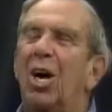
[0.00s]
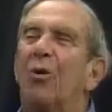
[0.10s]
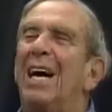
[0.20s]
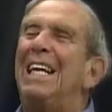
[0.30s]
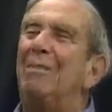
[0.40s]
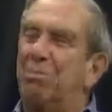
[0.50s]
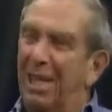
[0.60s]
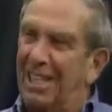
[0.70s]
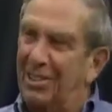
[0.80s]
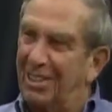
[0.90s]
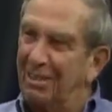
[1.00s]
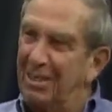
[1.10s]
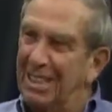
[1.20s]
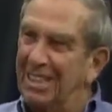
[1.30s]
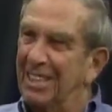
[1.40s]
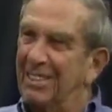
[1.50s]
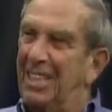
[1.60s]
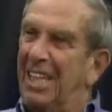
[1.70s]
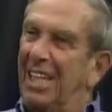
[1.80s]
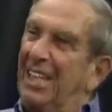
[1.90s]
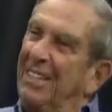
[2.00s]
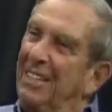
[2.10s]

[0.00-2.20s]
go any place. I mean, okay.